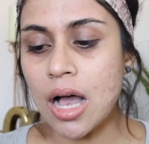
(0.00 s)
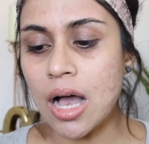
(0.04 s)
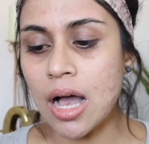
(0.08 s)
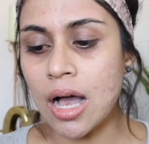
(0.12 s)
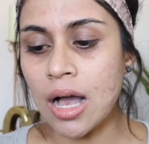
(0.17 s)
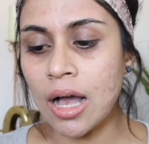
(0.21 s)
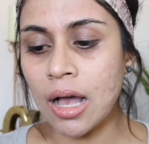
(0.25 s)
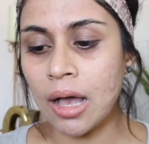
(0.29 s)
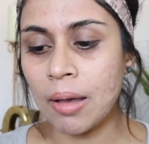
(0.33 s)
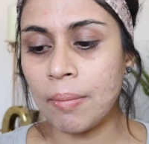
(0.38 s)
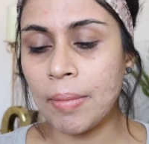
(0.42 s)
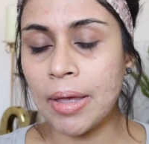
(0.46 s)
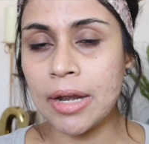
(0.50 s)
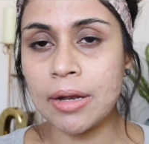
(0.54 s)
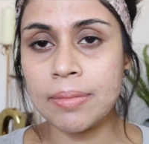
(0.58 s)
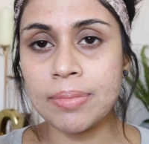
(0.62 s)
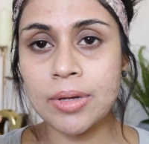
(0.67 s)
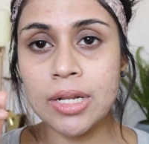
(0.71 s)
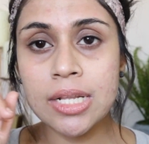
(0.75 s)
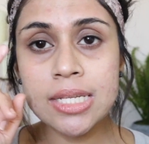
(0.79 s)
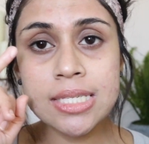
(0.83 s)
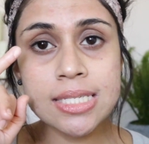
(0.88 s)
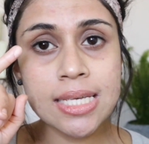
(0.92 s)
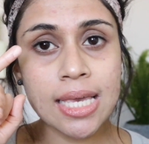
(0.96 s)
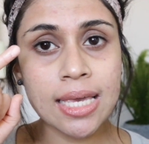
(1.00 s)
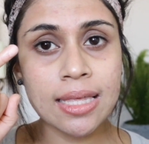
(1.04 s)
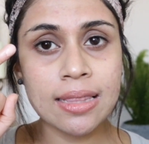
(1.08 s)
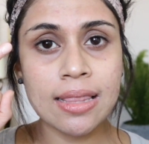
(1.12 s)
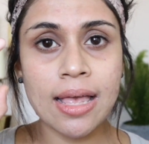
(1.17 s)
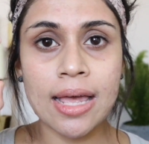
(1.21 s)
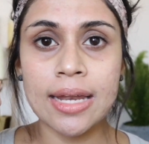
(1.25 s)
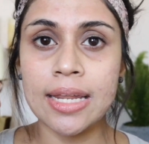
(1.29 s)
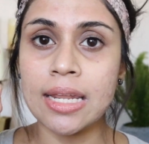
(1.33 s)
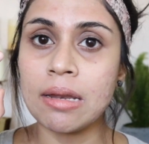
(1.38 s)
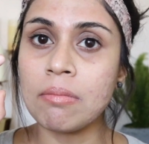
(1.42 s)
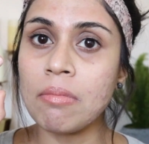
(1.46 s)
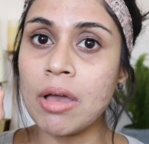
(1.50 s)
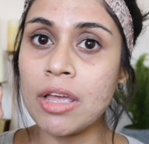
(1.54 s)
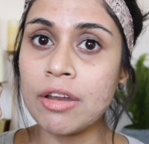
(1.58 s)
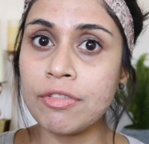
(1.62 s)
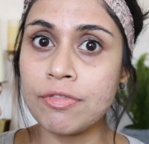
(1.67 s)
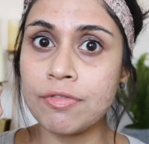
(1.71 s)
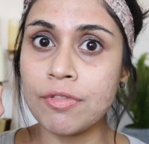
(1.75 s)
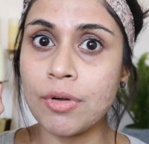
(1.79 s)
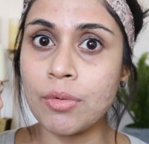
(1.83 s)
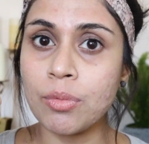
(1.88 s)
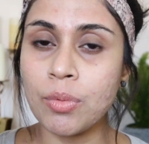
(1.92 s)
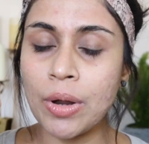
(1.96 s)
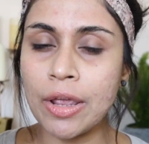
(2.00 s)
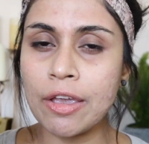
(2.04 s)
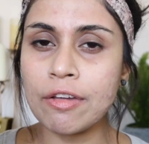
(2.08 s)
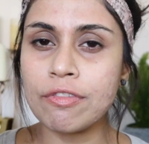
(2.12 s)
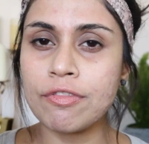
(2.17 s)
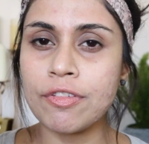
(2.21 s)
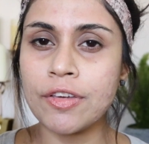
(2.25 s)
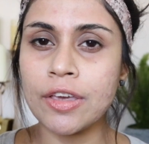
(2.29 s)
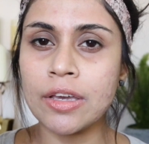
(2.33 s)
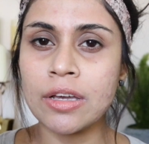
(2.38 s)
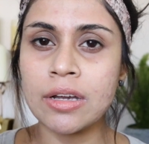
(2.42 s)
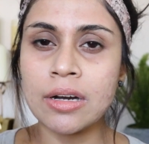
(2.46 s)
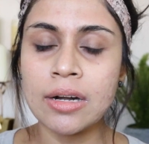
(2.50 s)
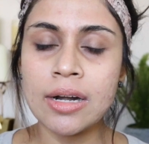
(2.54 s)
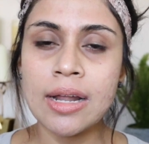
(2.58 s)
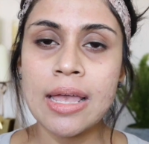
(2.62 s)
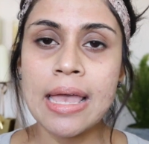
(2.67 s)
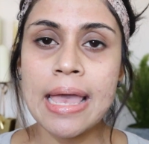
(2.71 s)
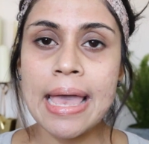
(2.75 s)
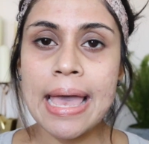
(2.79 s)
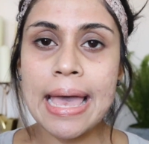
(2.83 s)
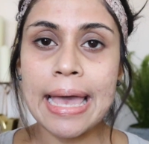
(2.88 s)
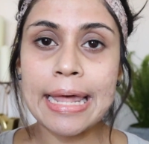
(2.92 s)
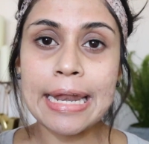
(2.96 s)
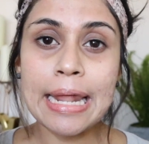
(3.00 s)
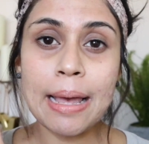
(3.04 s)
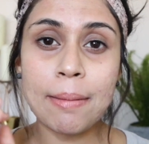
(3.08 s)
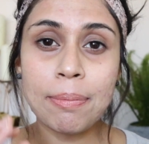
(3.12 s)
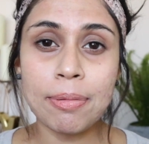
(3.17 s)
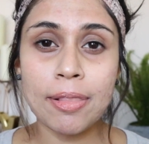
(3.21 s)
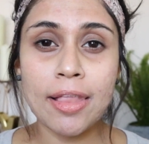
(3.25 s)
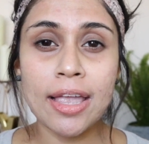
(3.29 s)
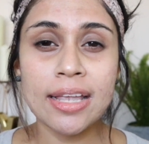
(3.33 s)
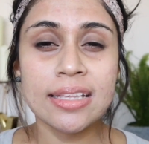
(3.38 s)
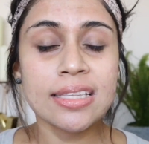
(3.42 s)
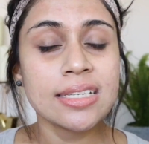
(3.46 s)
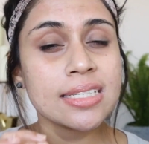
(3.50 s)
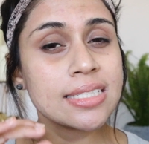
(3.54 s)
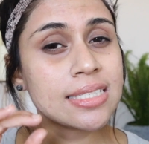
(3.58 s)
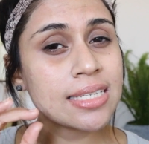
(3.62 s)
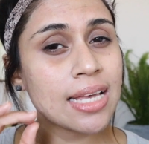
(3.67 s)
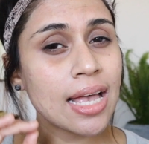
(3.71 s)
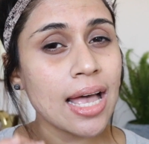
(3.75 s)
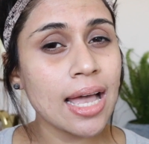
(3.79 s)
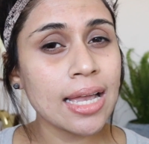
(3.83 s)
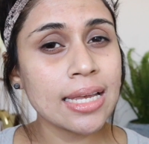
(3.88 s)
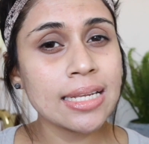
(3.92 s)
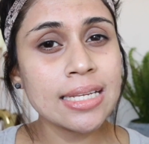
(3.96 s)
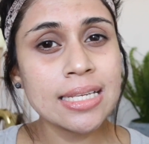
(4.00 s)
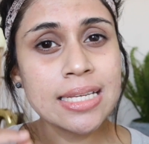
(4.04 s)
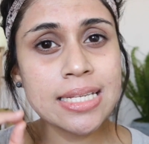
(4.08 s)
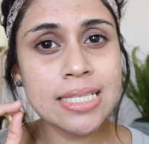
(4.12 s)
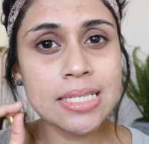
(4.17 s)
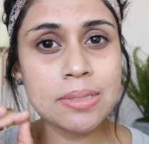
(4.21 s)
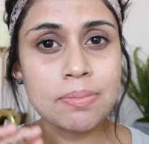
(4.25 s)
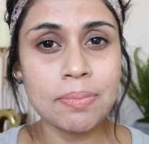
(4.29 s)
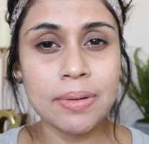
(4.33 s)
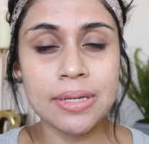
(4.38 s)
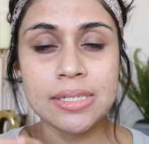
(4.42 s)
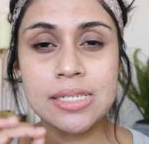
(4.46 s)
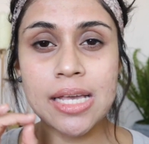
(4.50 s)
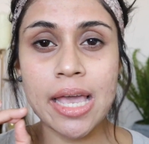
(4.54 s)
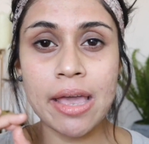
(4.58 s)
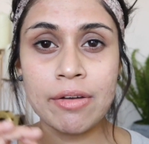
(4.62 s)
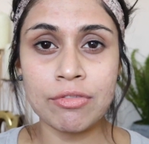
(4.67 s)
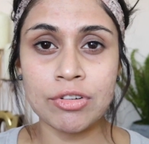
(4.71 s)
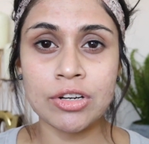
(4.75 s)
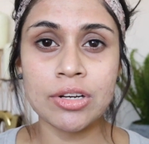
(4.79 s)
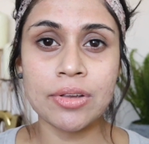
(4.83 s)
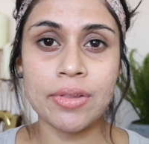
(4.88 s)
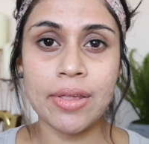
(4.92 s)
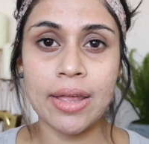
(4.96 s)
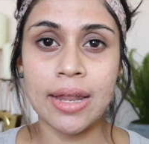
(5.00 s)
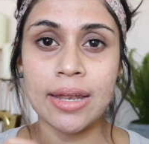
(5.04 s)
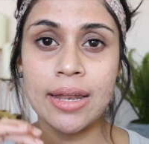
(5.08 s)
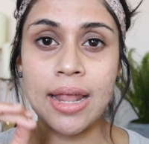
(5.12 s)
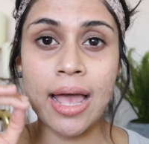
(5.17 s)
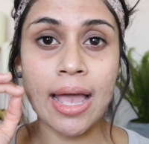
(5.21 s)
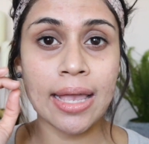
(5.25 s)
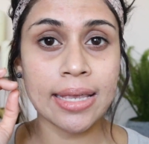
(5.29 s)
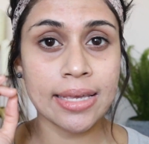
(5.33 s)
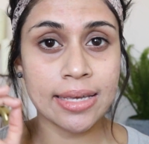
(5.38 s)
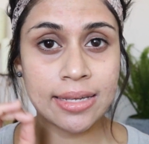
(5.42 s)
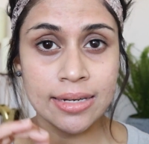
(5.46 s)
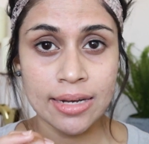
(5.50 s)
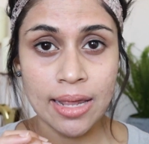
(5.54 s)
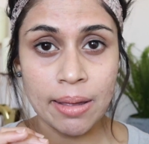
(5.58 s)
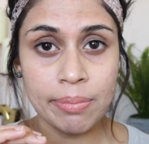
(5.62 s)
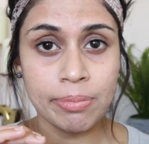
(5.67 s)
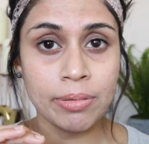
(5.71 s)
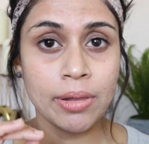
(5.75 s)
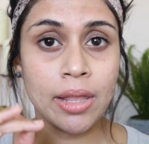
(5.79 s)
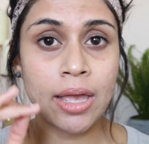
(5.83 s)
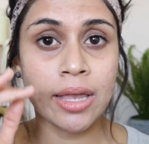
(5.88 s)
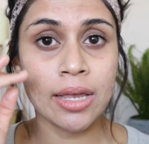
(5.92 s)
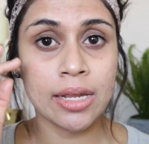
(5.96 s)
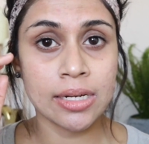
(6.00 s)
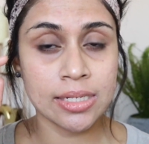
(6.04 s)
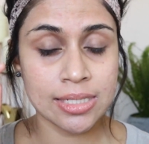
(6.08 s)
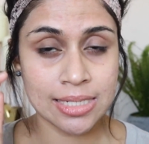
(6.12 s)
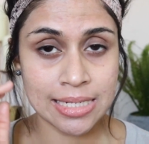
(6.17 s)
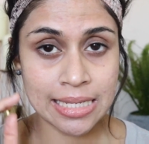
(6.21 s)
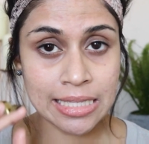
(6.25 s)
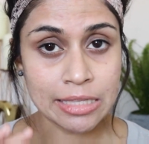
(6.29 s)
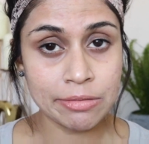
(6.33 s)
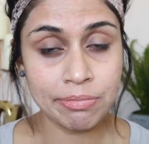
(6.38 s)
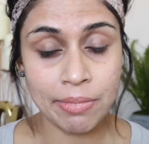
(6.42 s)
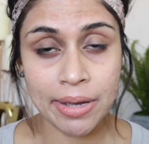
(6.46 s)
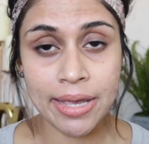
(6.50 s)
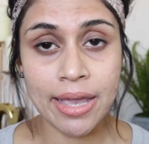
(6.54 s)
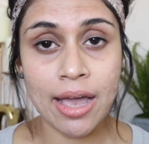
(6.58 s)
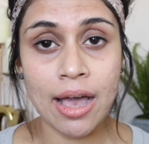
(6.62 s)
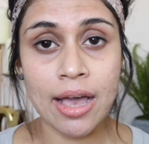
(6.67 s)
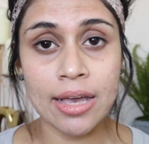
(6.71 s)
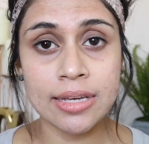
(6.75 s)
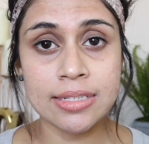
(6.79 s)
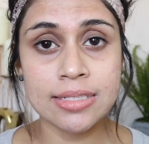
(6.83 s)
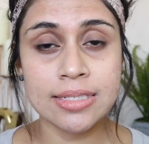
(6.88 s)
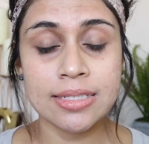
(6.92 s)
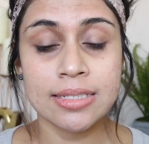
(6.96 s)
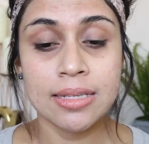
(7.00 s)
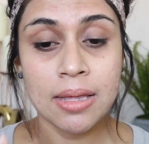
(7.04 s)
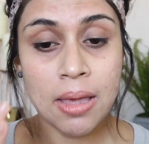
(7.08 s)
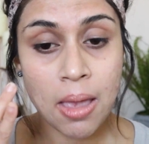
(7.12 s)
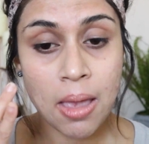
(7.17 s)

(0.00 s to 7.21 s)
And I'm going to take that in my ring finger and apply the tiniest bit ever that I can apply underneath my eyes.